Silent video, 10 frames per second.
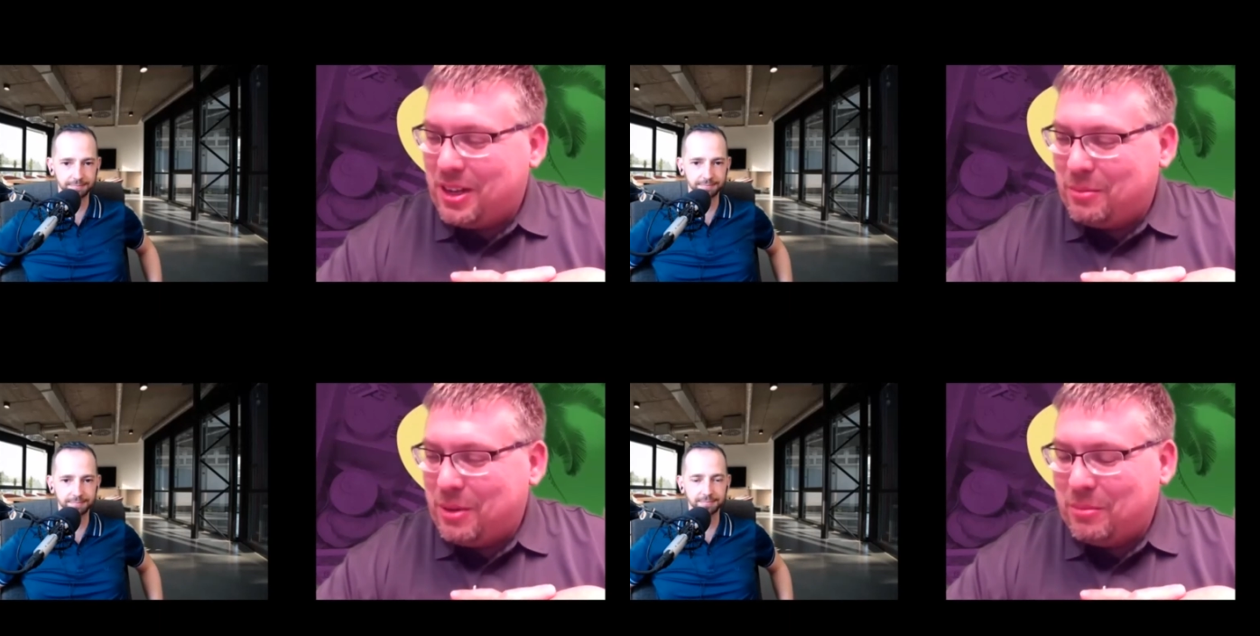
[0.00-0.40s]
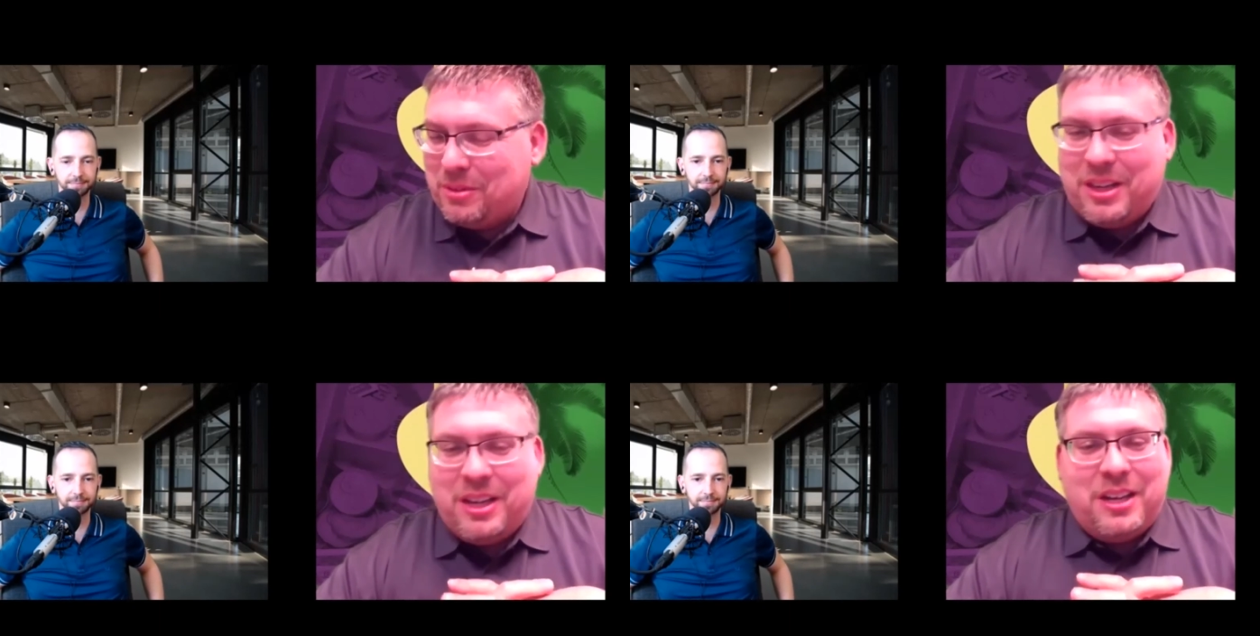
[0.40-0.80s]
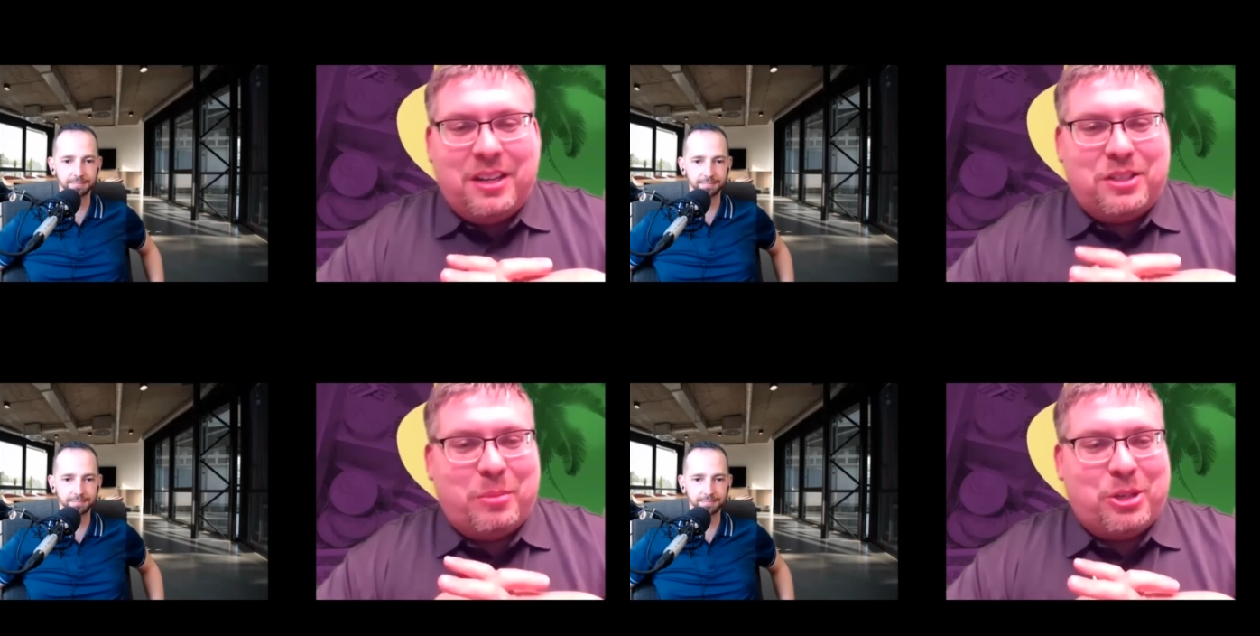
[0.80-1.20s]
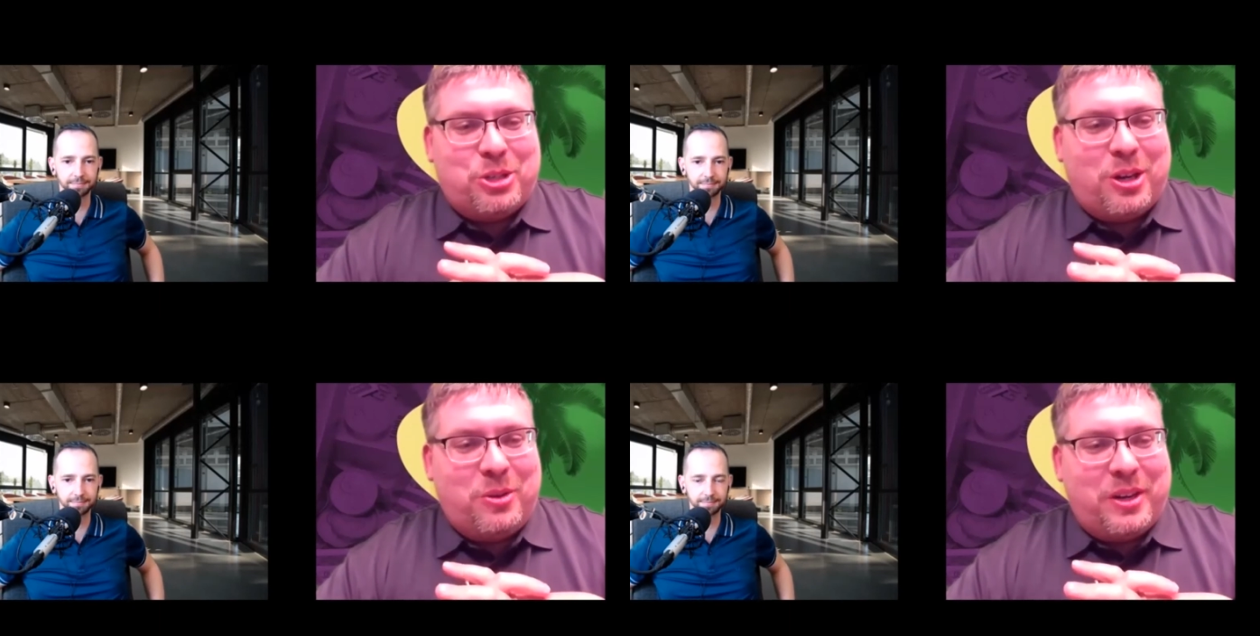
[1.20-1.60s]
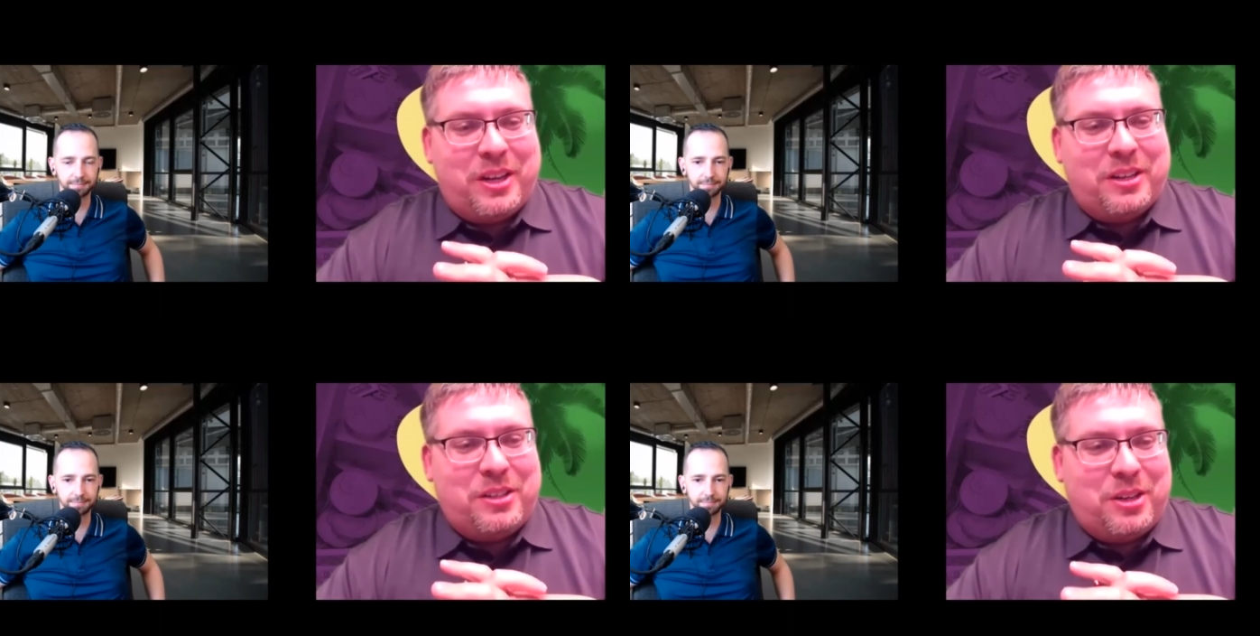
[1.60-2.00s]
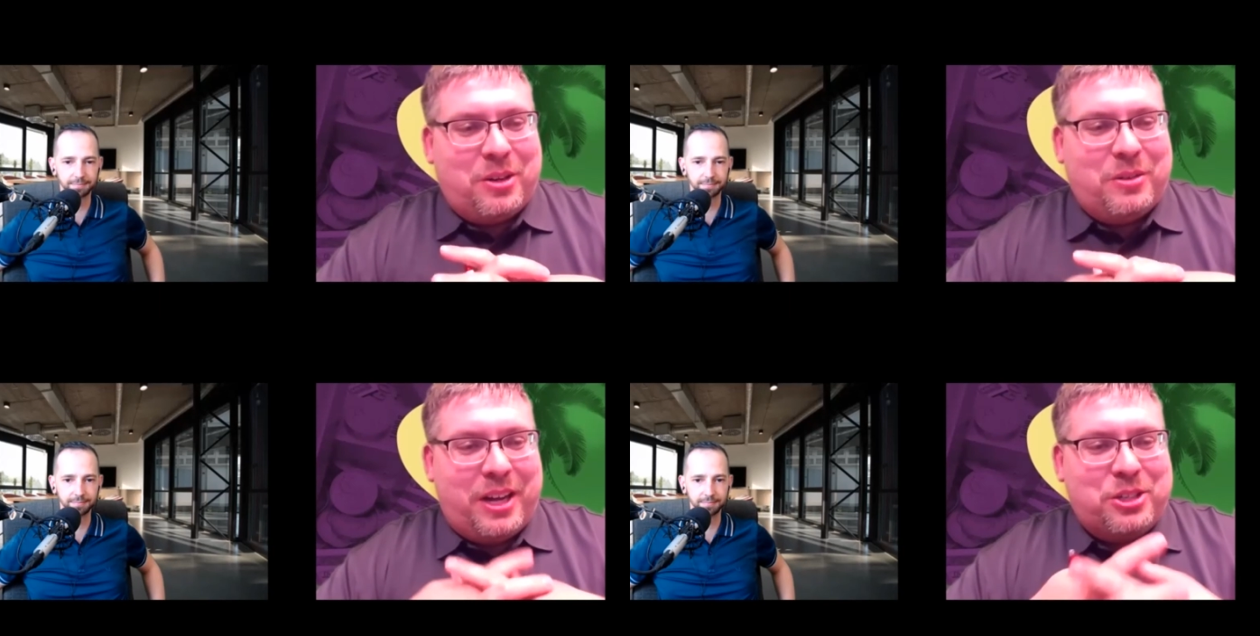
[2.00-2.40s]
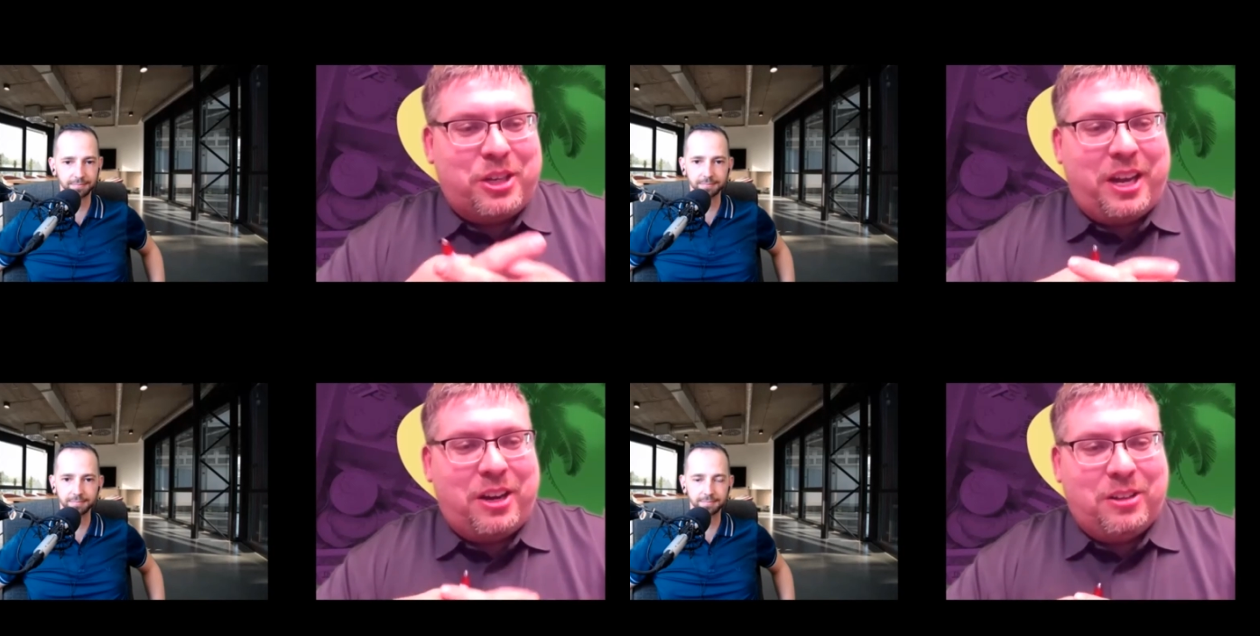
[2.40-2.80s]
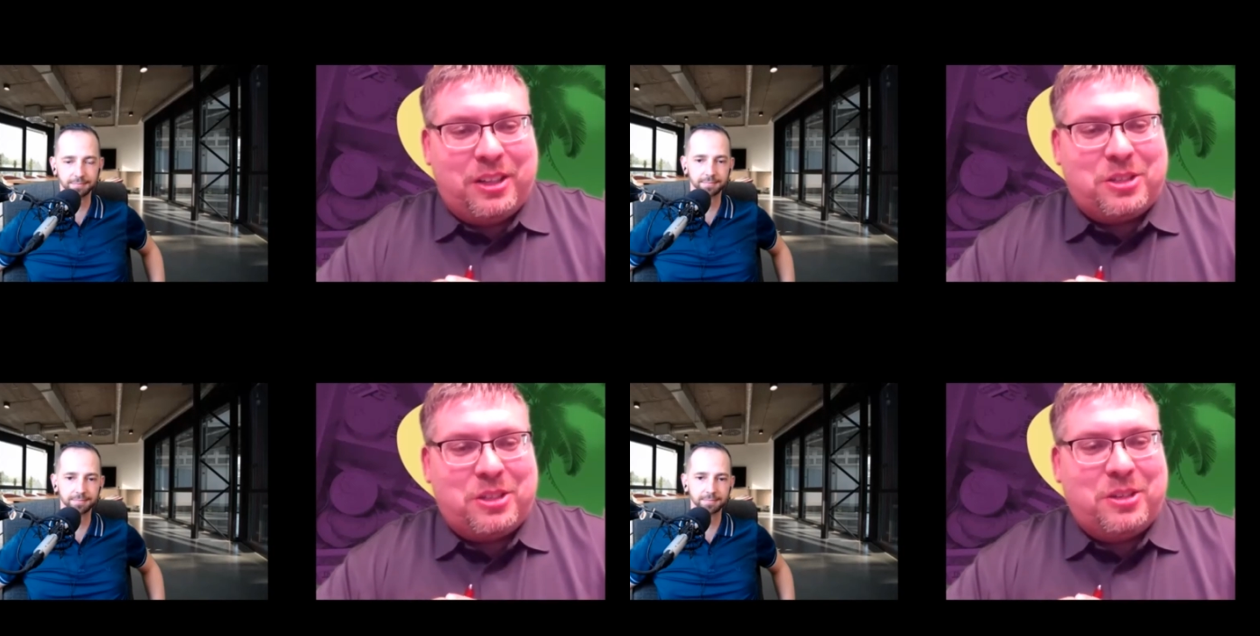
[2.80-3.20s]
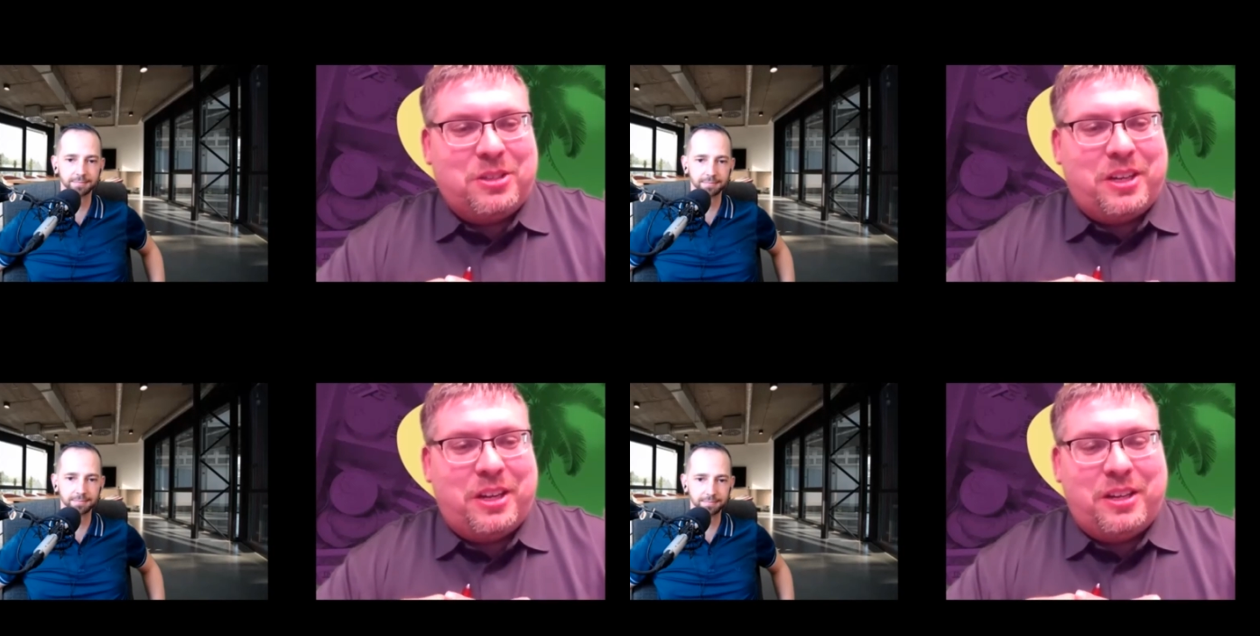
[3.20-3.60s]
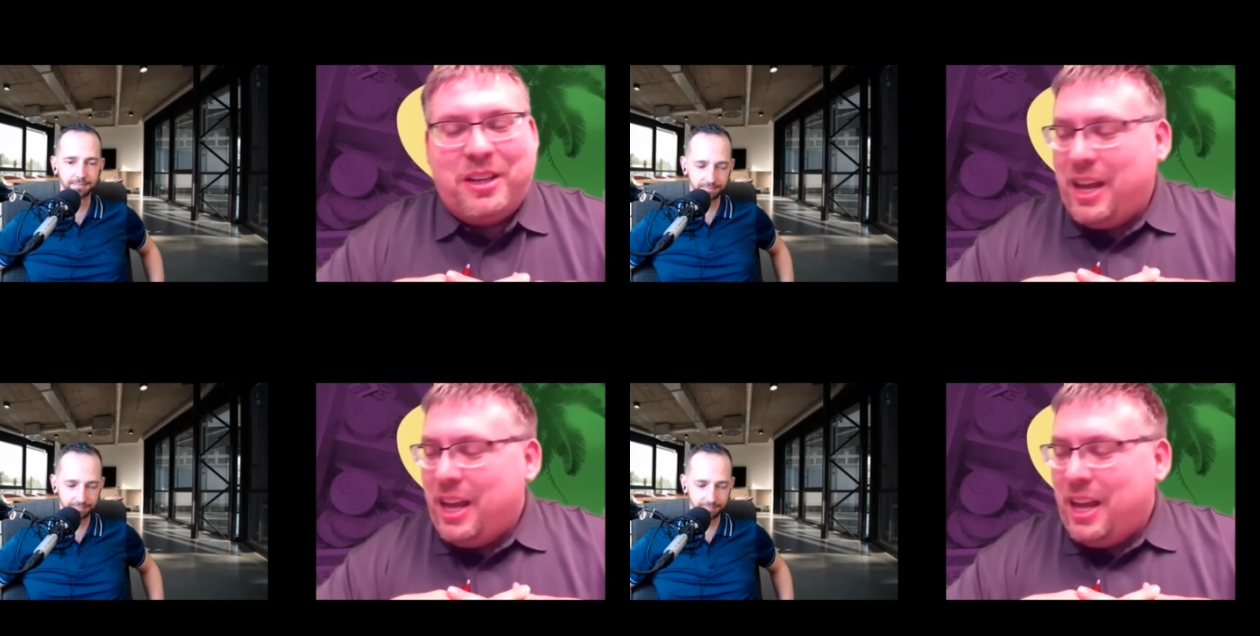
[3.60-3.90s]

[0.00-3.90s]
Speaker 1: to come on to my show and you know educate our listeners and